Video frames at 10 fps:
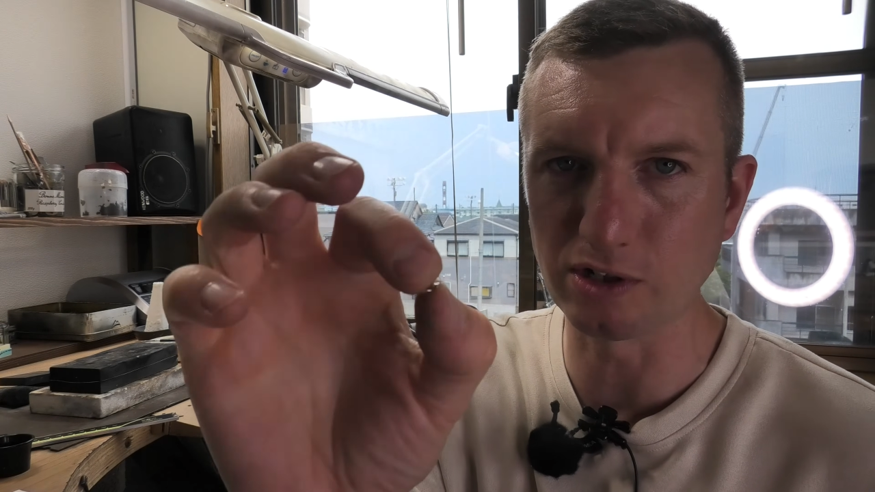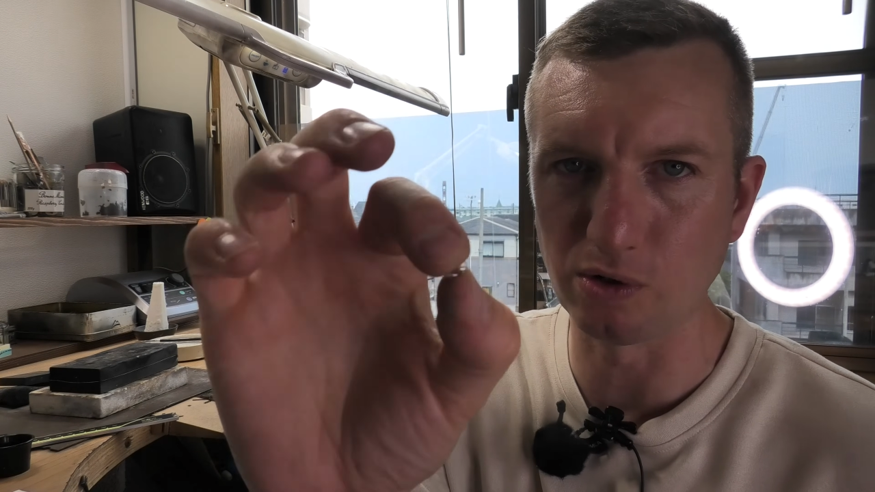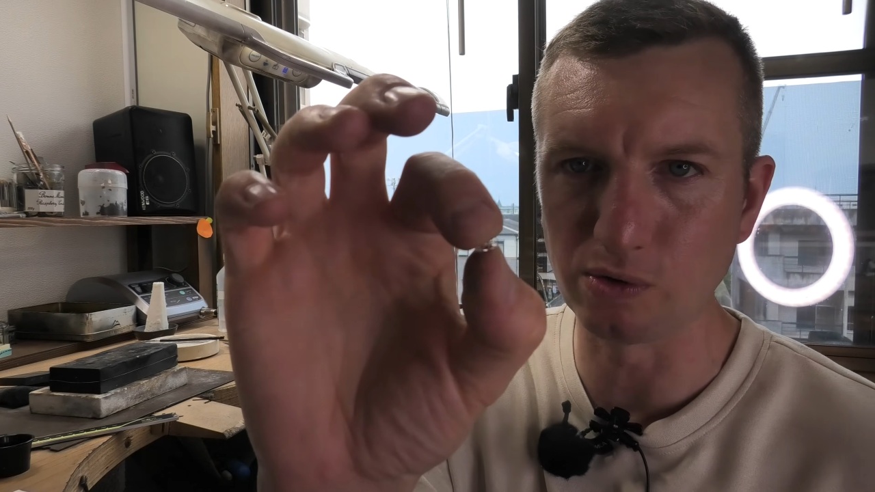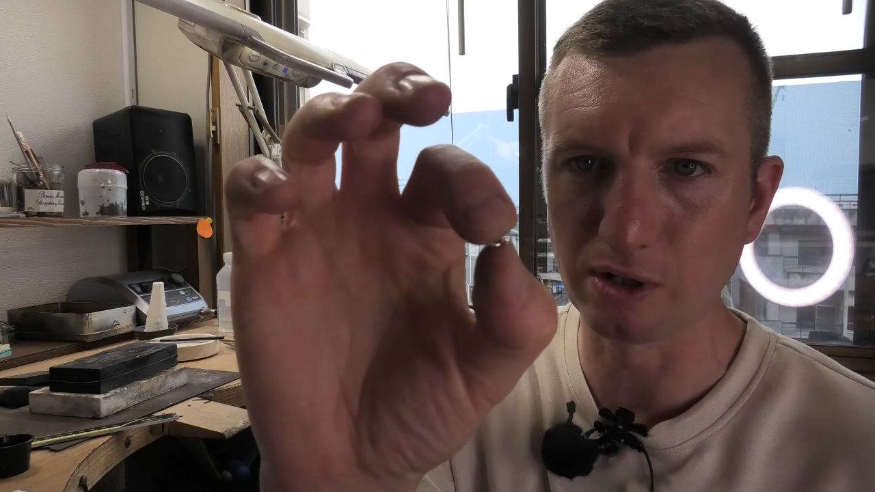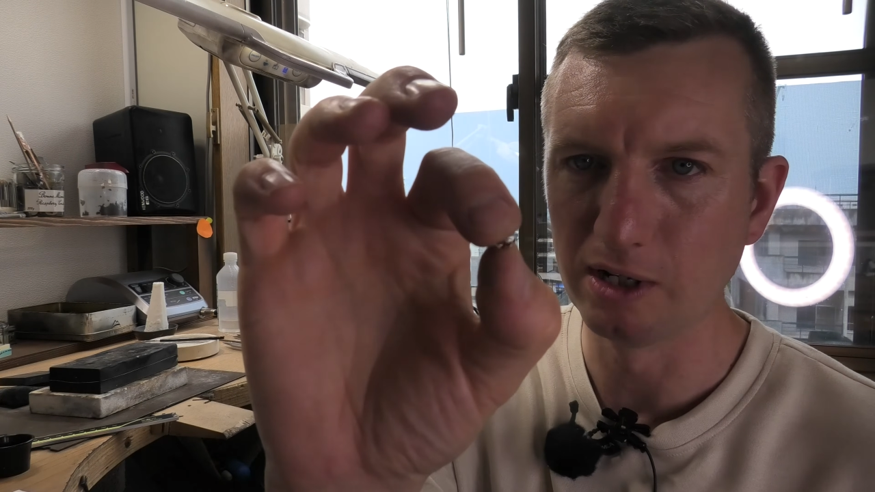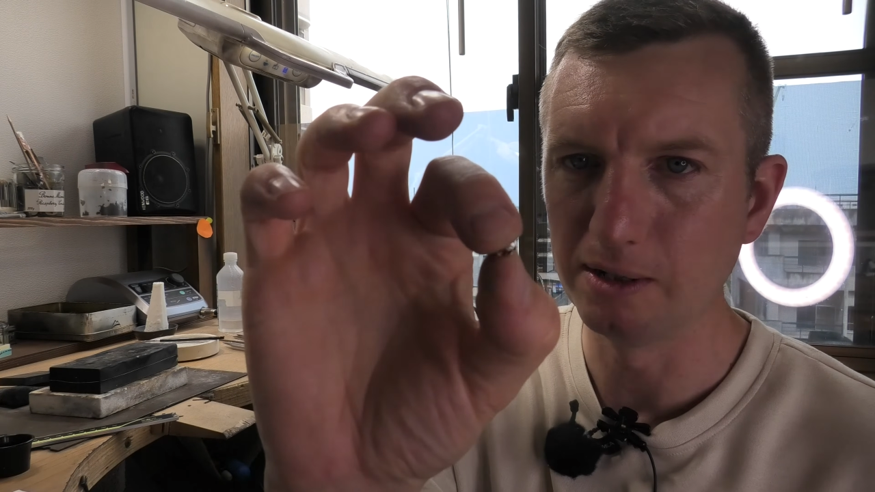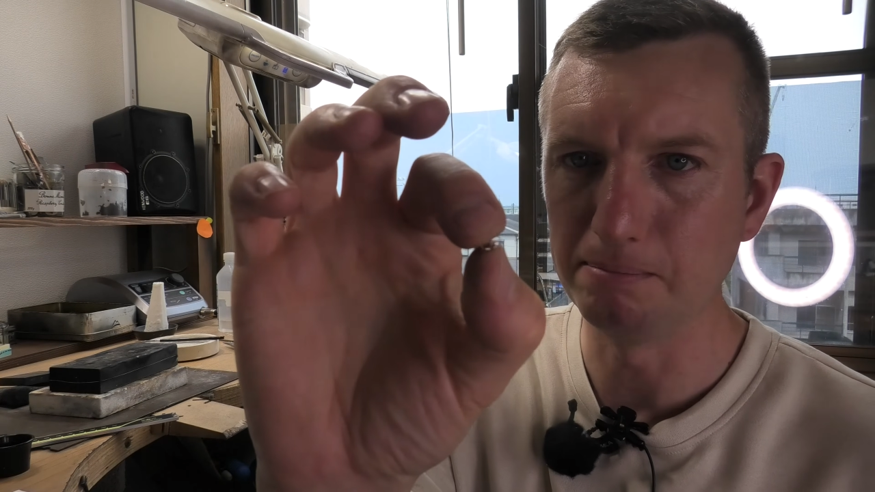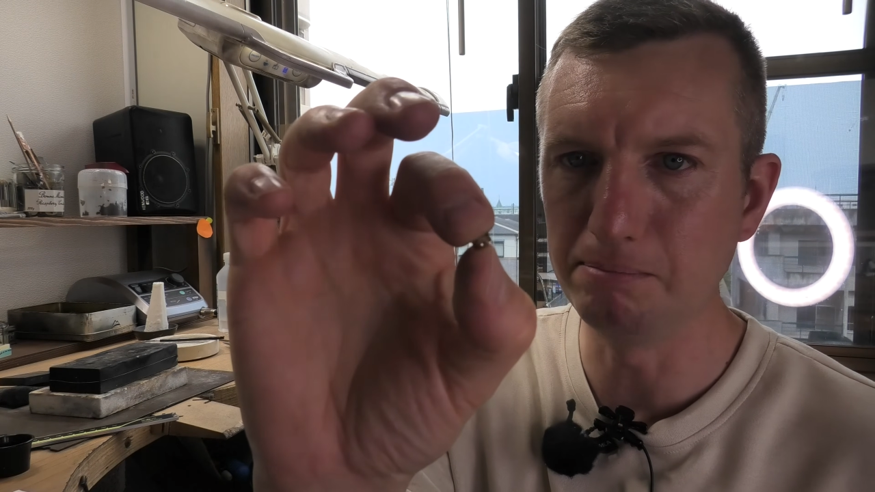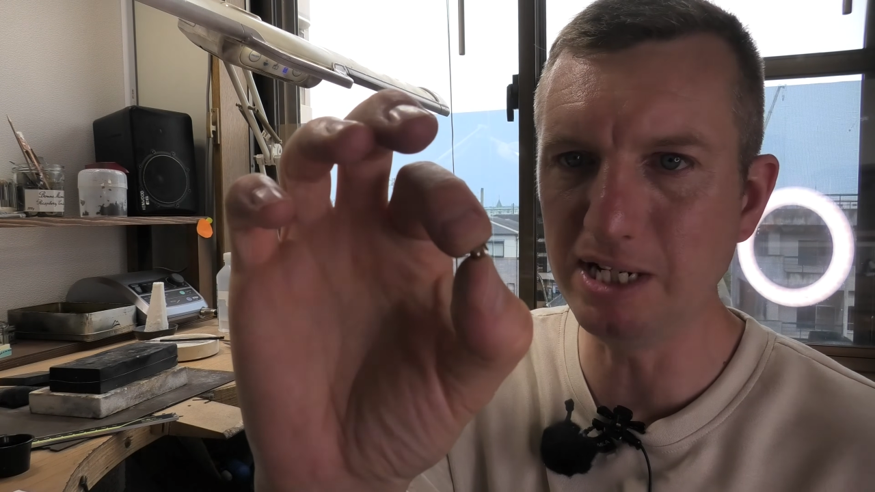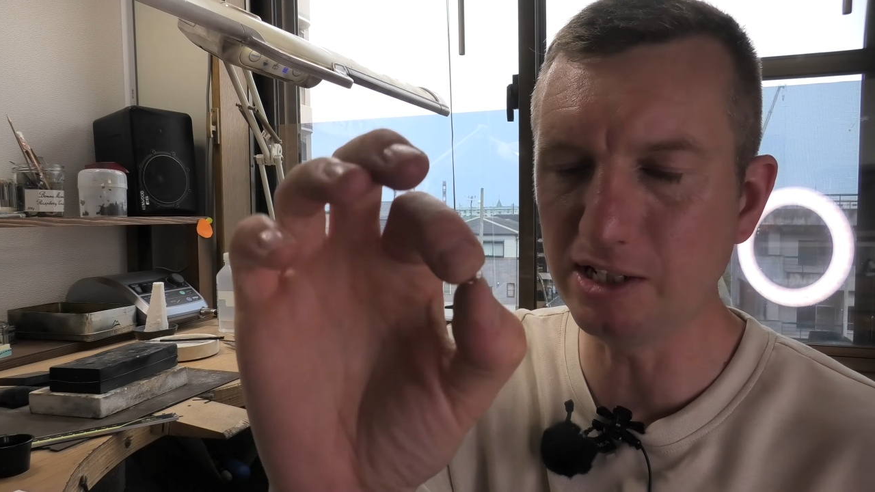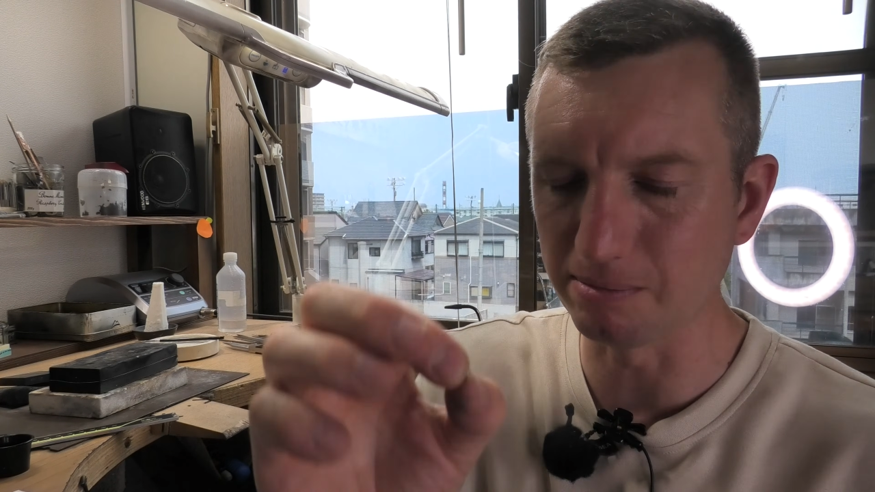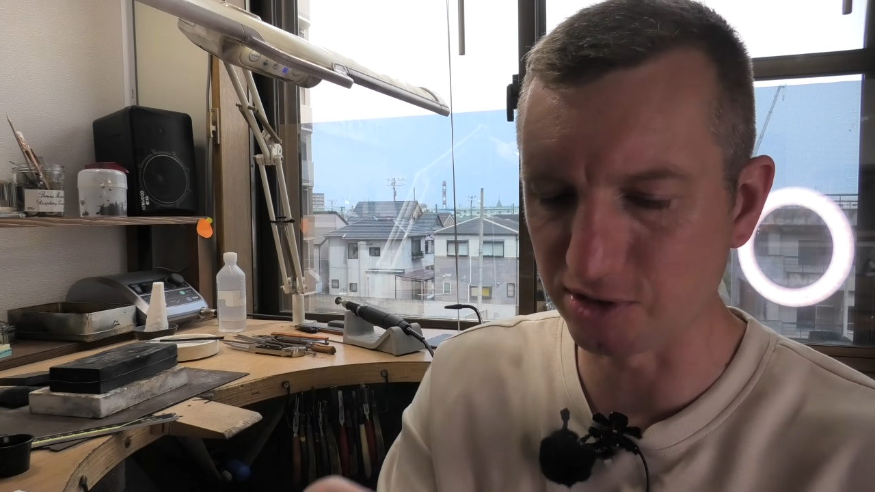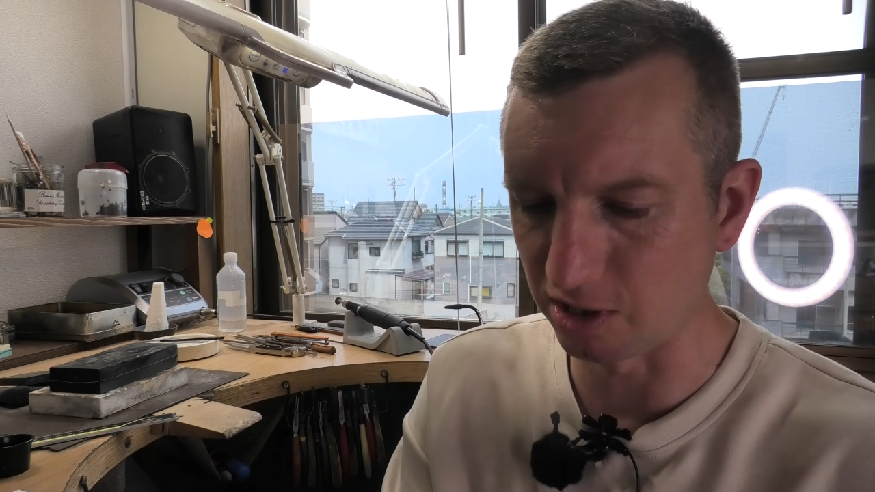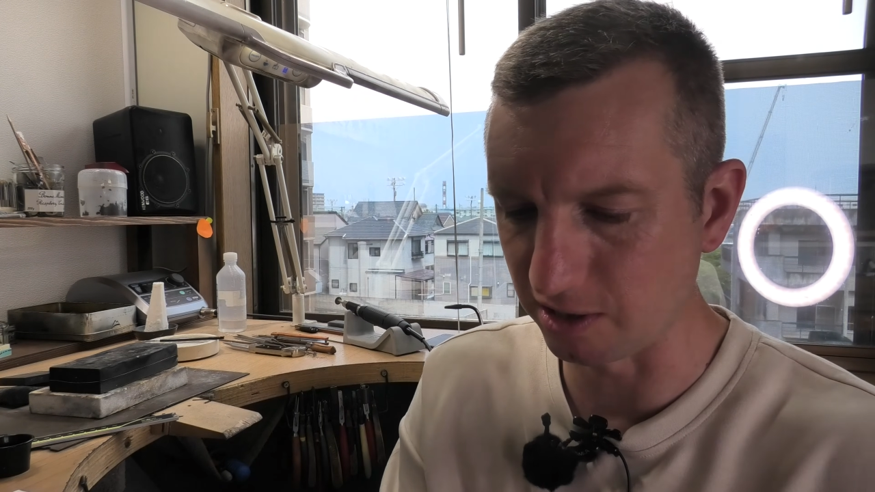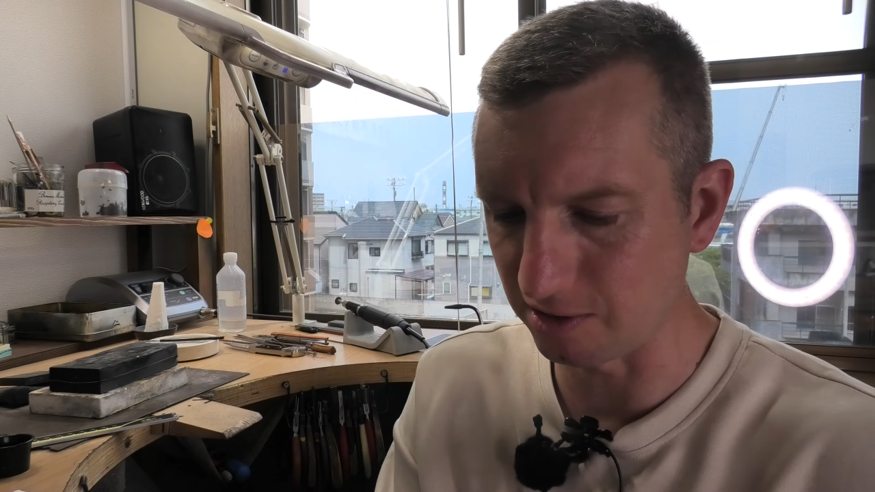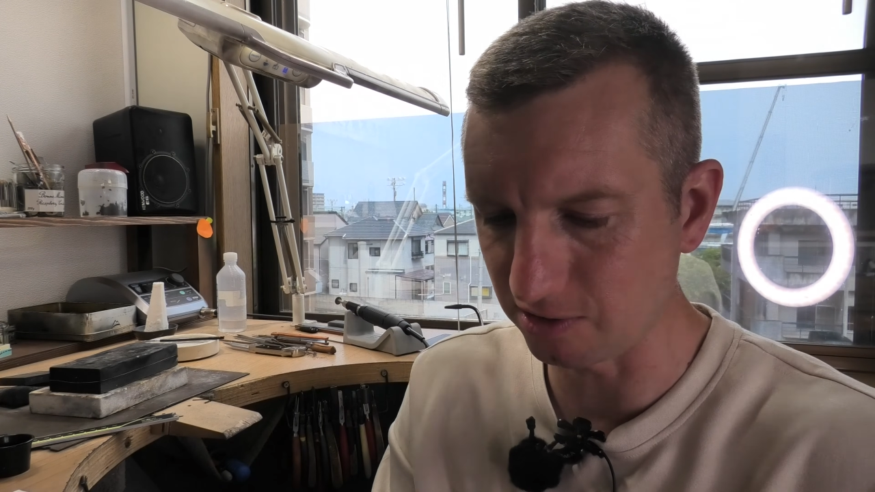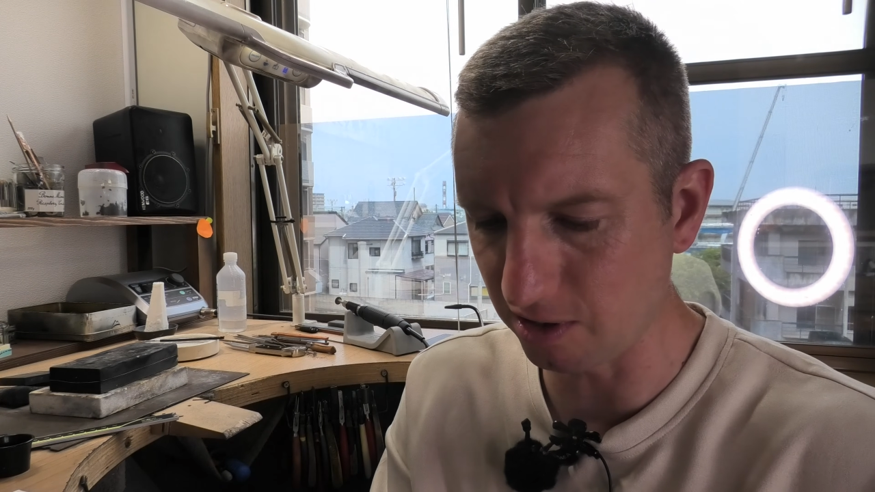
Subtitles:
gold, medium size.